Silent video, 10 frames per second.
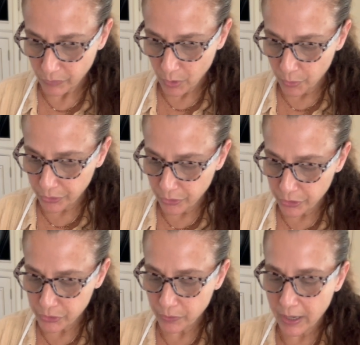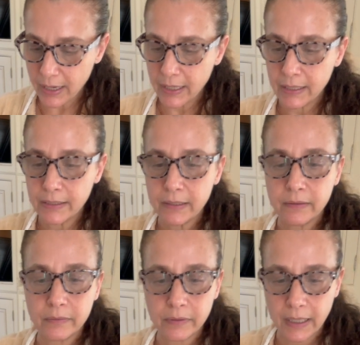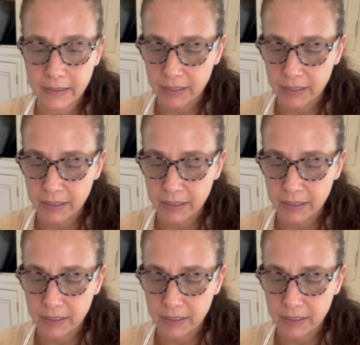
we're going to add a